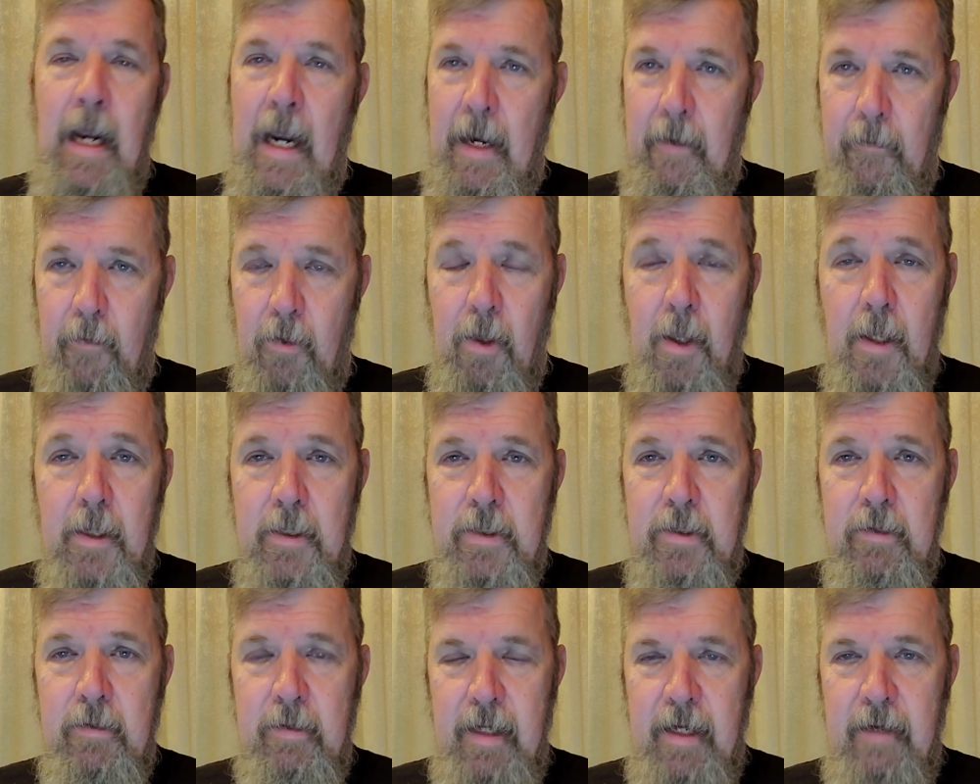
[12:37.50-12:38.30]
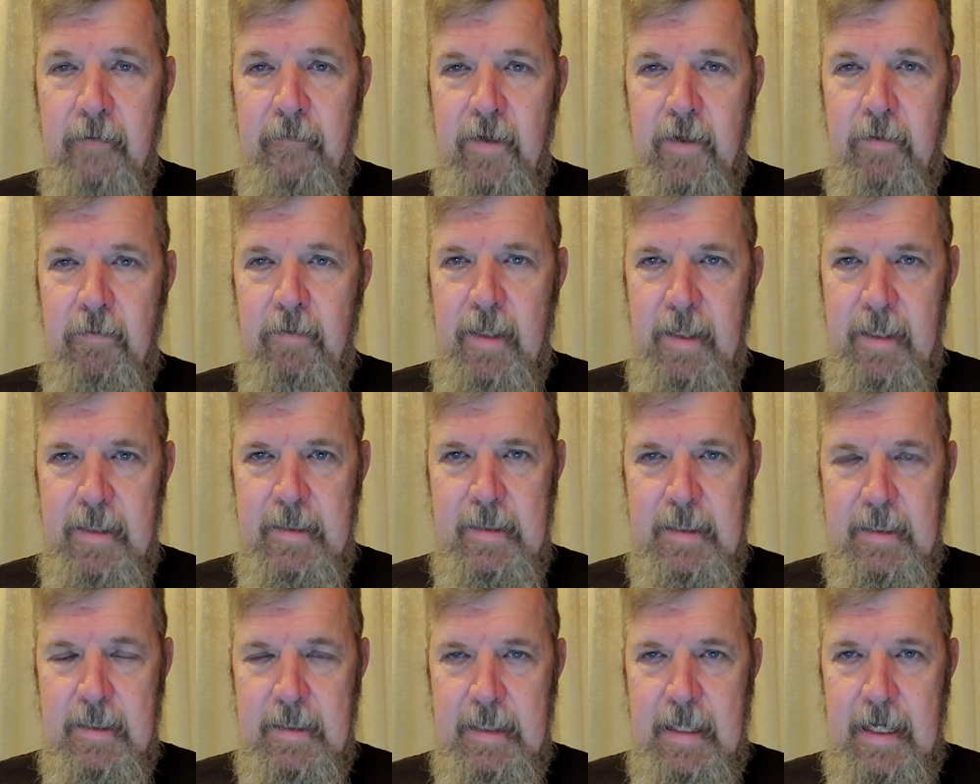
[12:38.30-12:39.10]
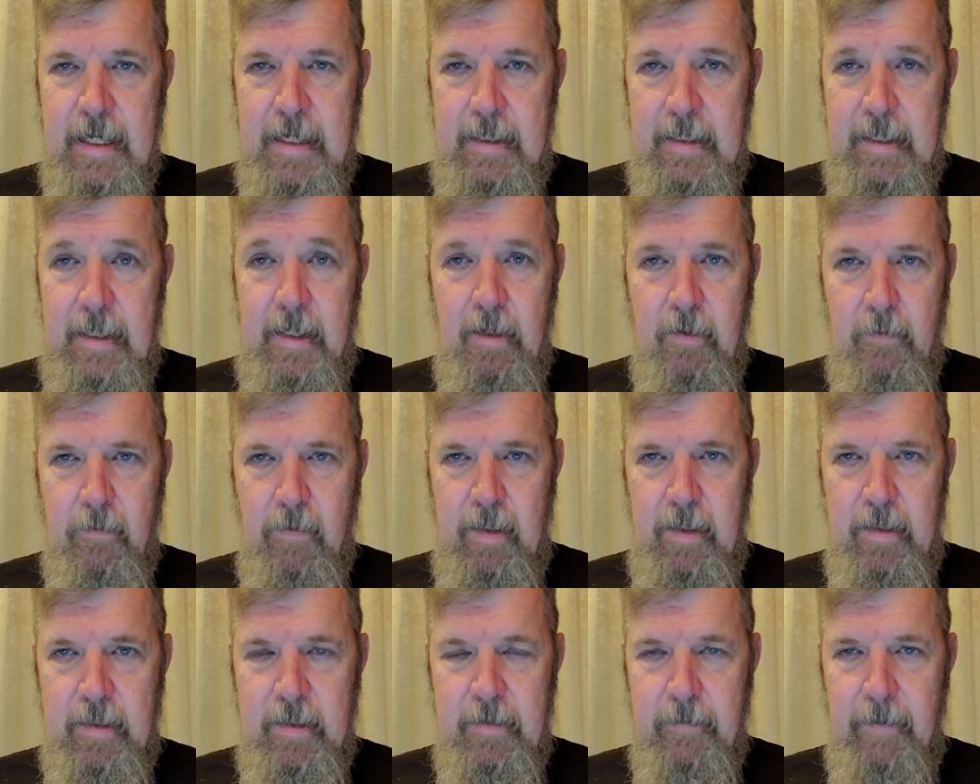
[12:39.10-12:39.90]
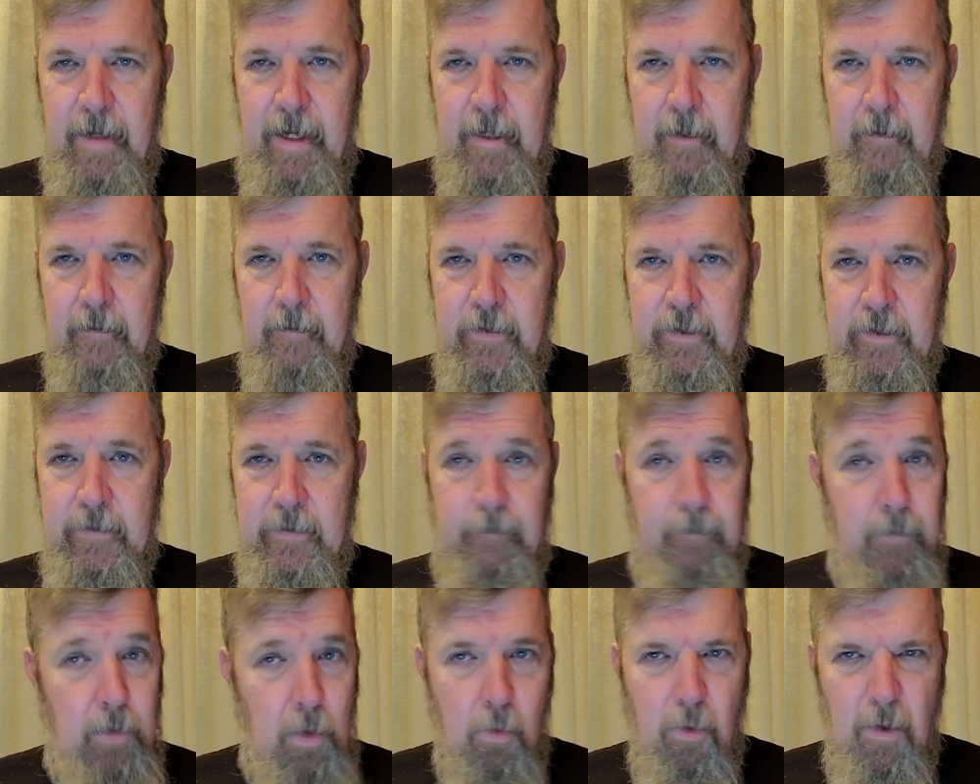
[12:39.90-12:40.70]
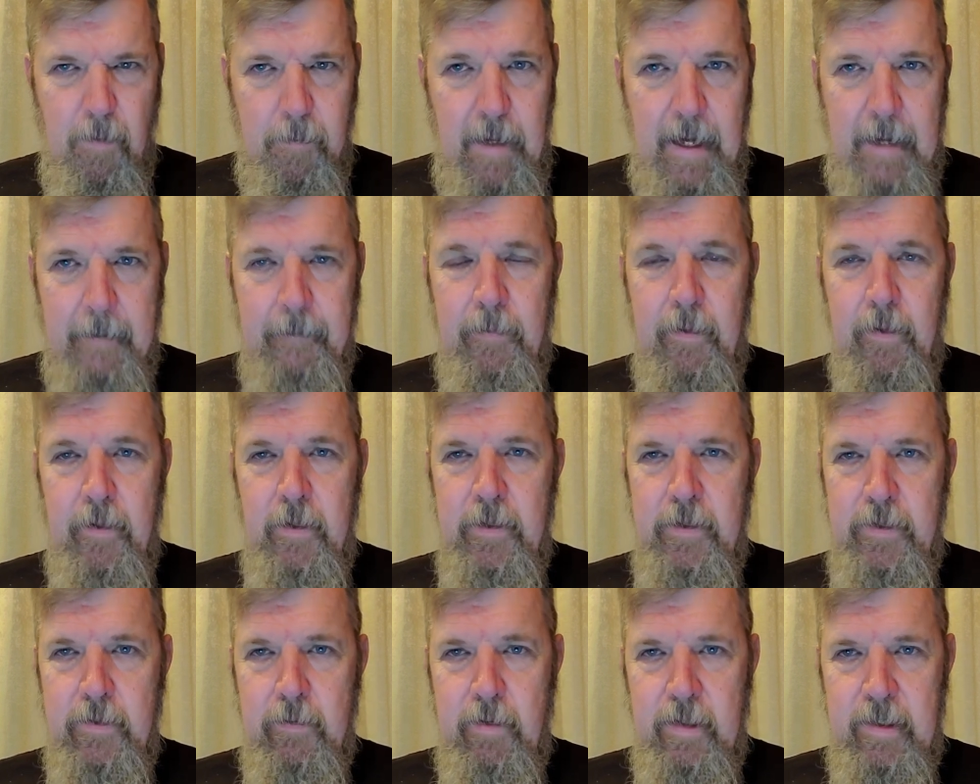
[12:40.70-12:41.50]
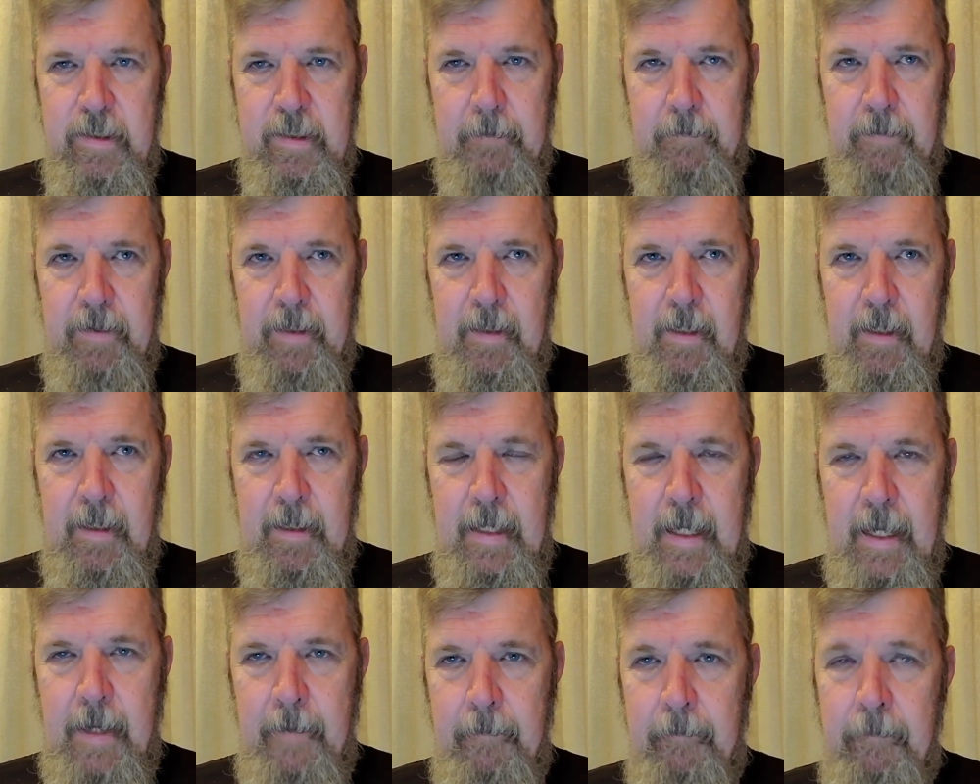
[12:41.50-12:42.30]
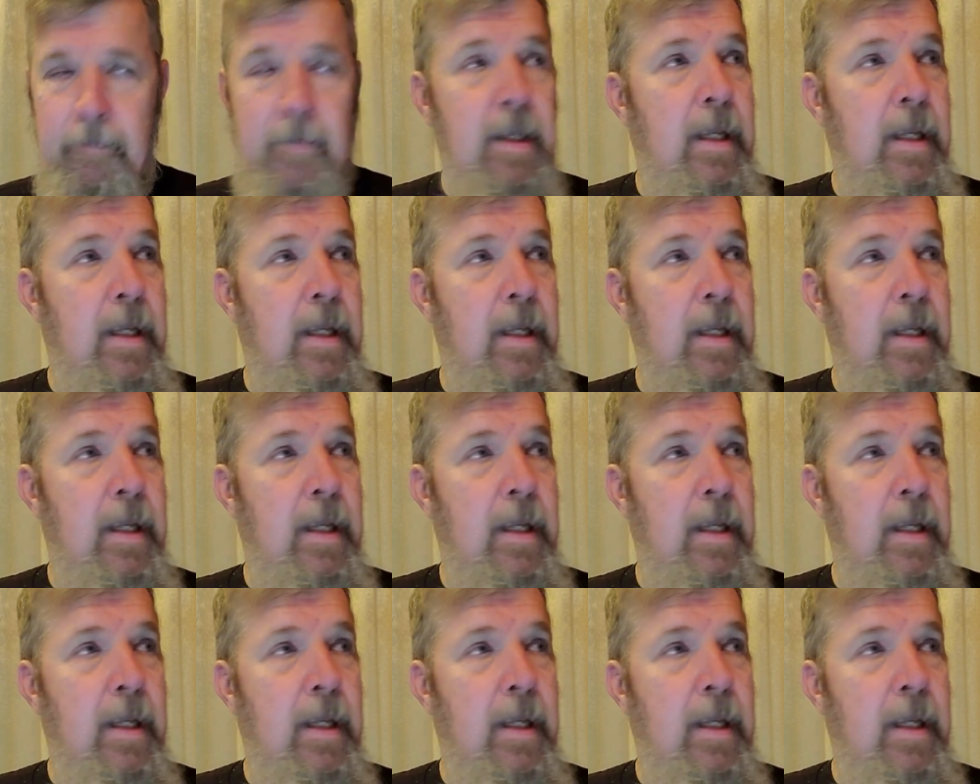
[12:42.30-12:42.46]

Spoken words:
I will also give you this as an idea with tomatoes or peppers or something like that.